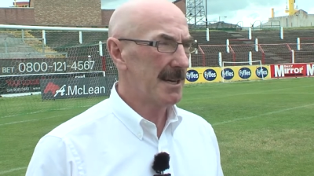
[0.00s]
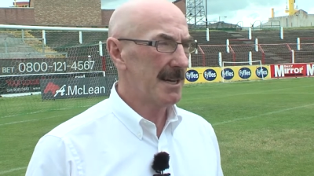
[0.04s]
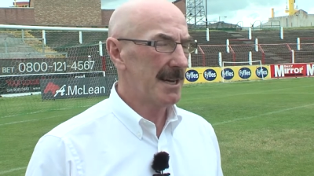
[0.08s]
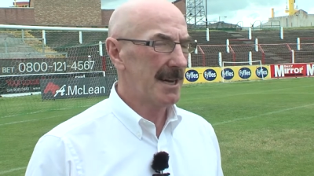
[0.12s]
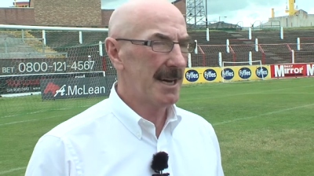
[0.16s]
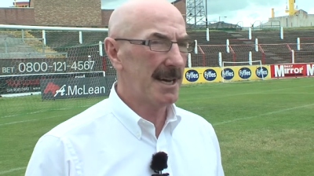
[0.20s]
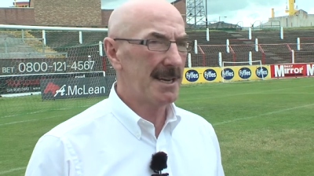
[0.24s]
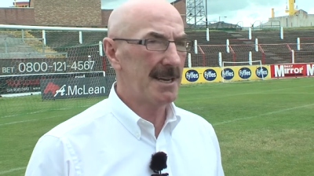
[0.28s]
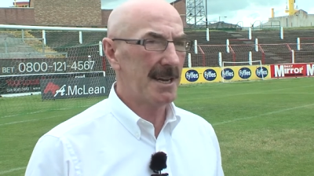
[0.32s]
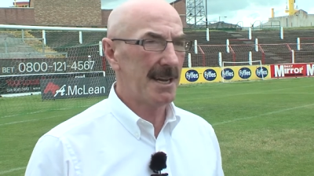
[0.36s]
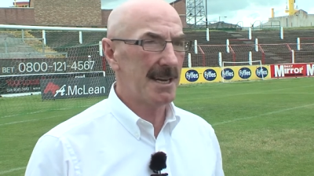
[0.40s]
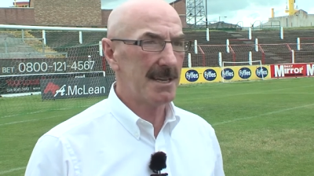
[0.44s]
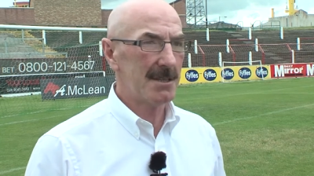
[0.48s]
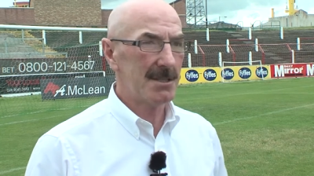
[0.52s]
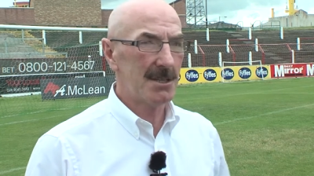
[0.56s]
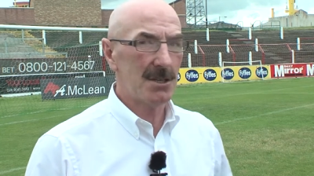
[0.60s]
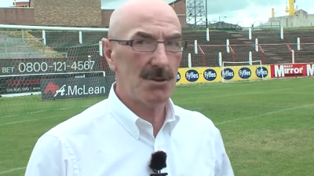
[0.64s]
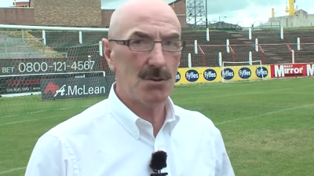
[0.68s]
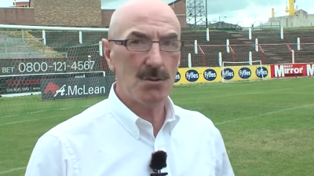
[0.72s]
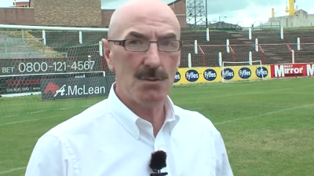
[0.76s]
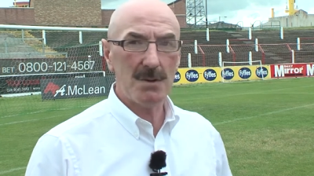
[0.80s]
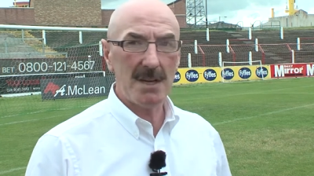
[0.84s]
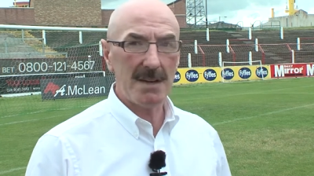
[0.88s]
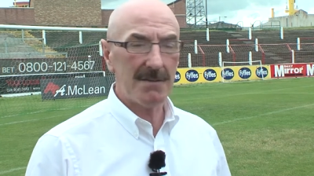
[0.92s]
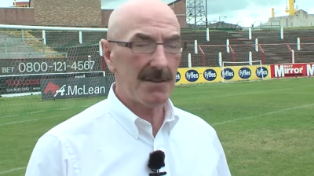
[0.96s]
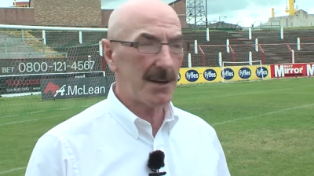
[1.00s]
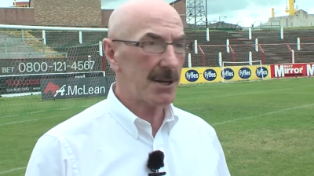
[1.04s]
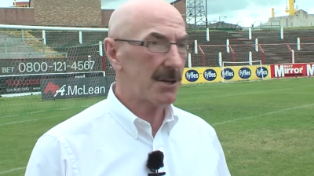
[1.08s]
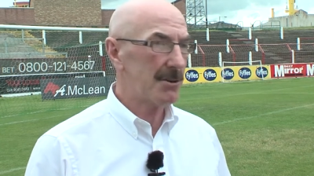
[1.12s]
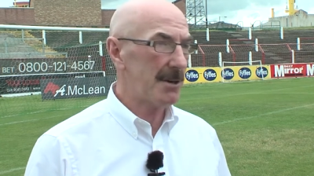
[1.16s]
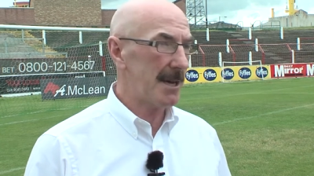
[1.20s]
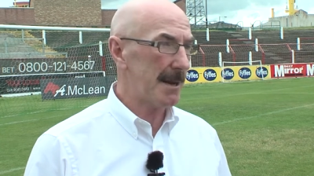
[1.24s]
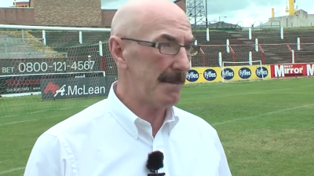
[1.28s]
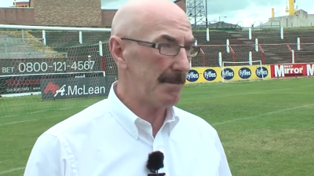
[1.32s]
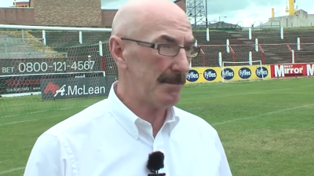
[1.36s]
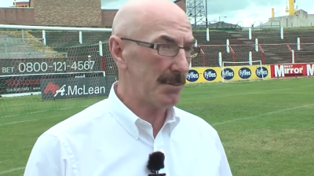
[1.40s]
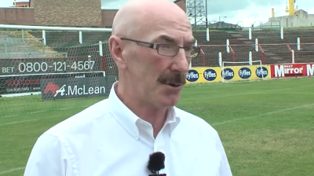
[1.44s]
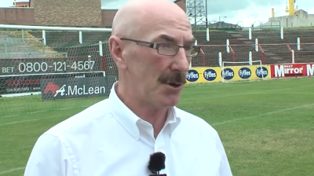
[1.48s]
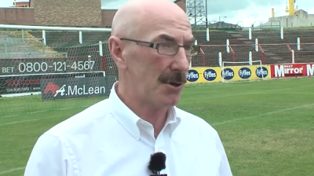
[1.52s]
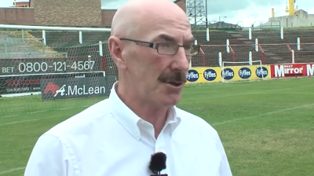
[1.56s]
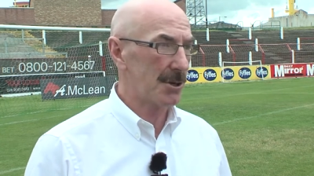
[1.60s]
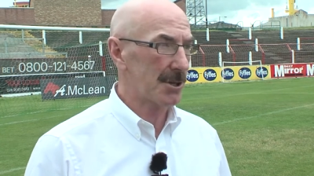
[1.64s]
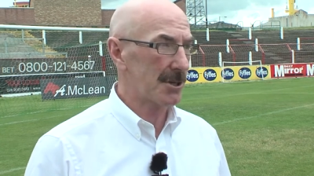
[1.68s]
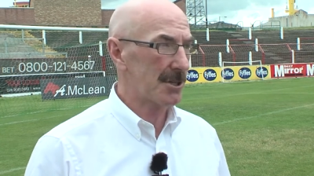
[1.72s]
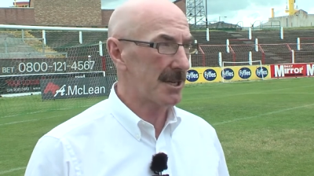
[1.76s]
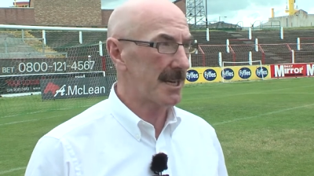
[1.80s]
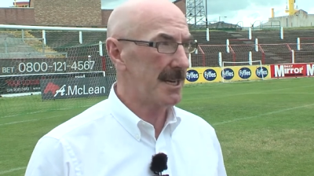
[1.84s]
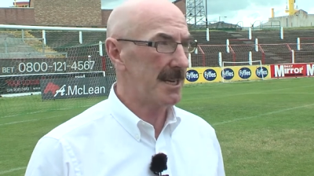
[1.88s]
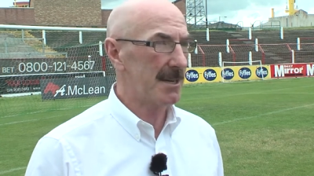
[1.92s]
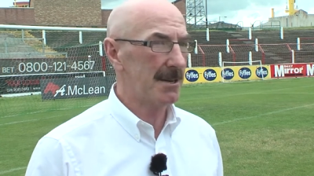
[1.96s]
And, and you know, we have a great
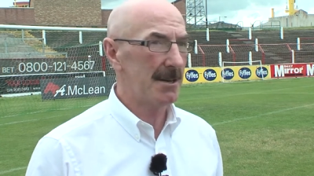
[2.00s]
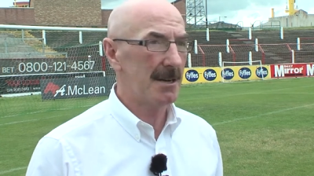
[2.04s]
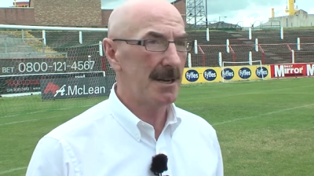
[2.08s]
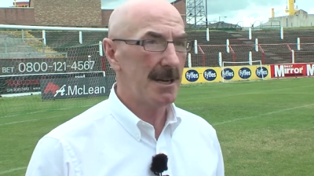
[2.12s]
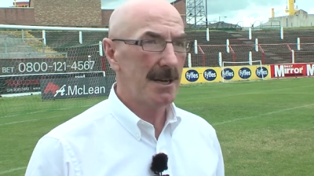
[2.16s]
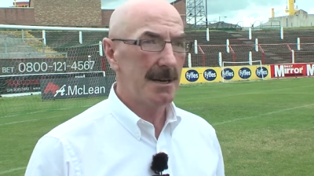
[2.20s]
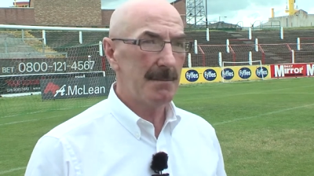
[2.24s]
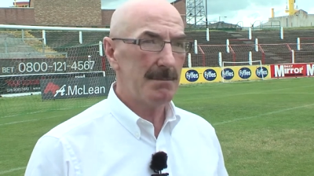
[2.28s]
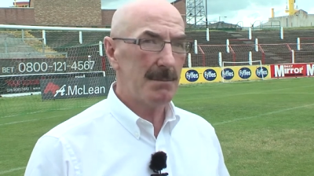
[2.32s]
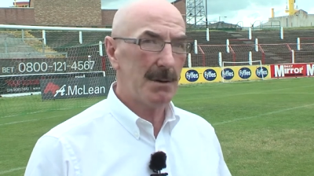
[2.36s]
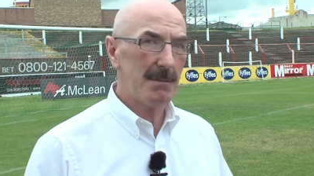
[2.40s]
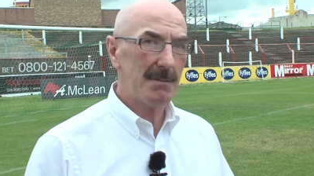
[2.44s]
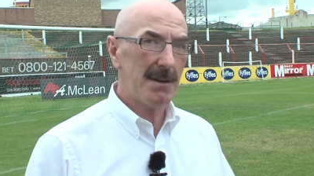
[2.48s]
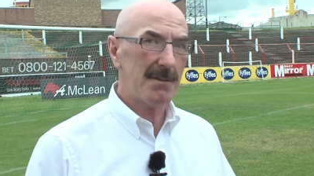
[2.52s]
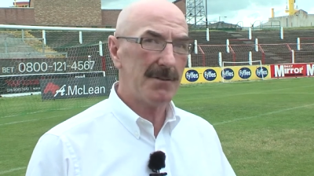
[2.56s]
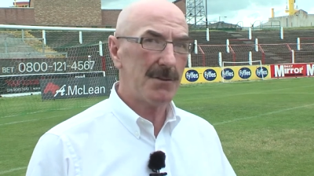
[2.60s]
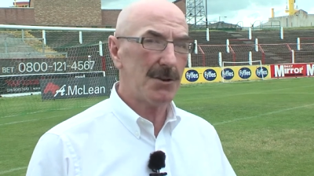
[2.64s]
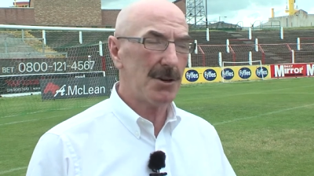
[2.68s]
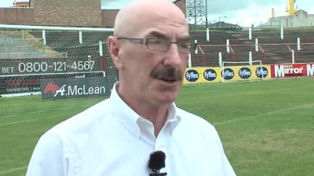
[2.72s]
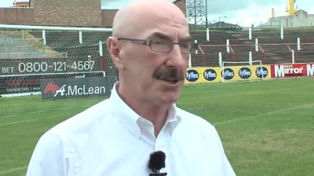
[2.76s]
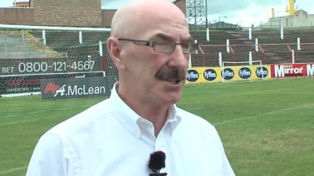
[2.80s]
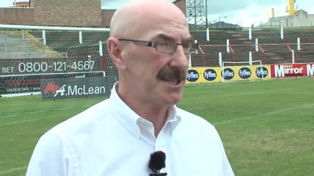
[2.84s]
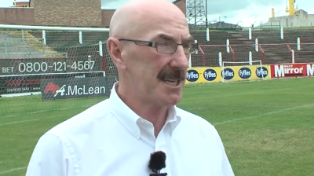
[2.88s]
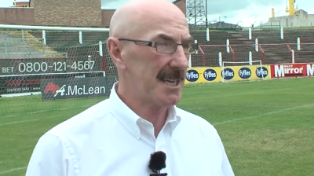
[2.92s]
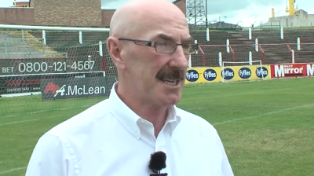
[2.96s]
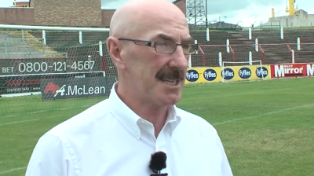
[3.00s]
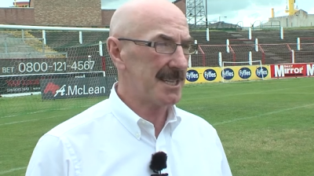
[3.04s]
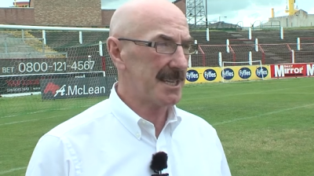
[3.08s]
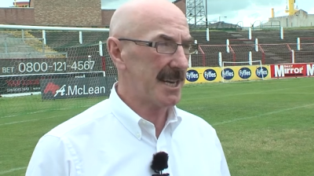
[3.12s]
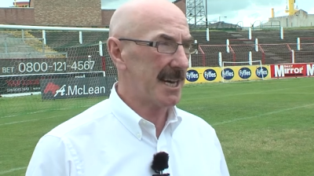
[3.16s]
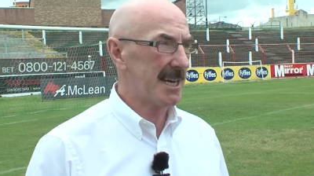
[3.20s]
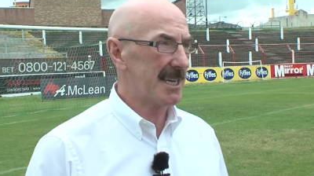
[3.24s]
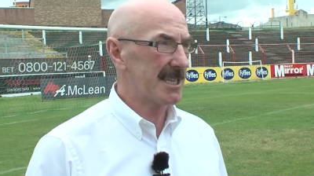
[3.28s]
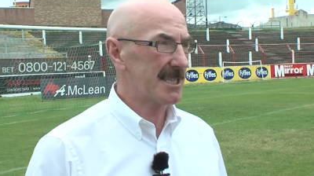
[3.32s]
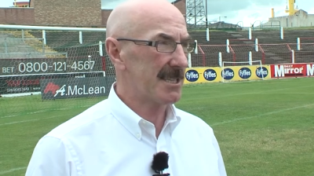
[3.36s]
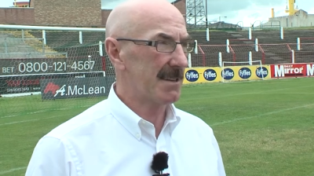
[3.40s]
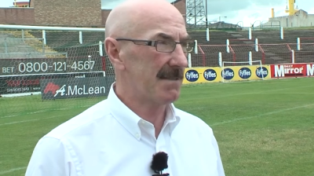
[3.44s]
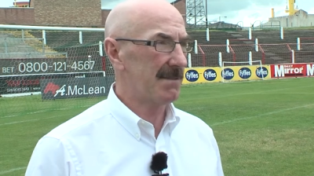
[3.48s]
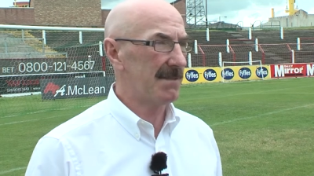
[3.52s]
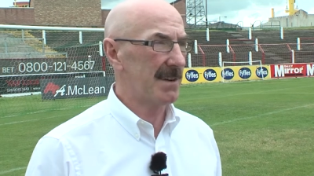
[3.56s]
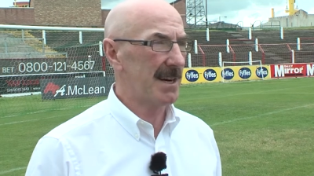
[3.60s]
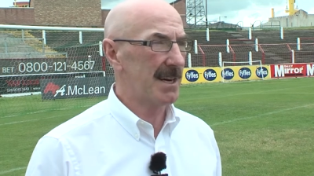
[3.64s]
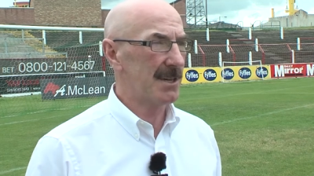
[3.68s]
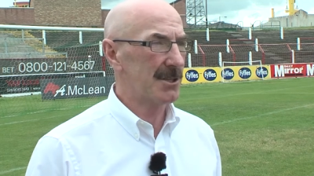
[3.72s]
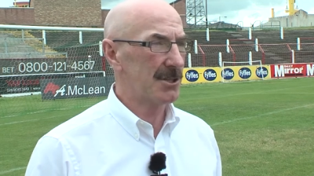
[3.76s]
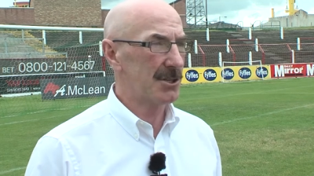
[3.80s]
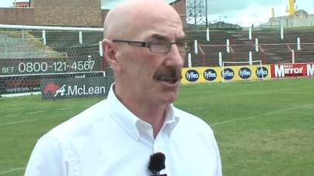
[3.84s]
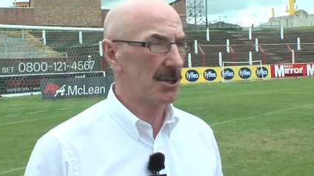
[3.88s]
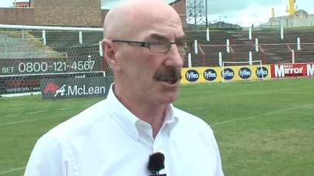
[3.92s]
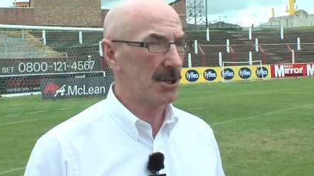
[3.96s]
product here, but we've got to entice the
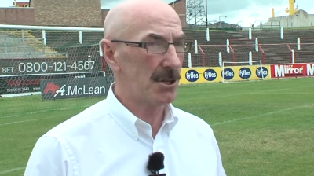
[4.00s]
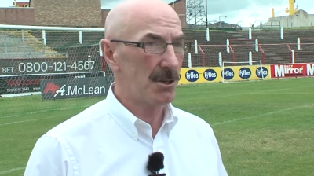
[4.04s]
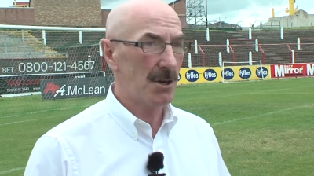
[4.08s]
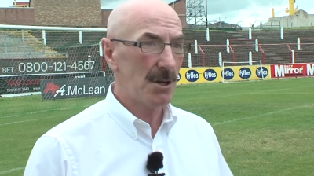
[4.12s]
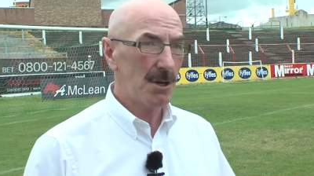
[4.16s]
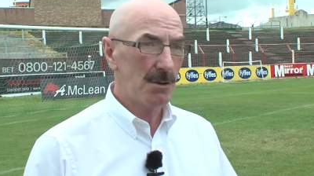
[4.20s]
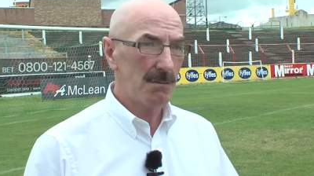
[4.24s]
fans out.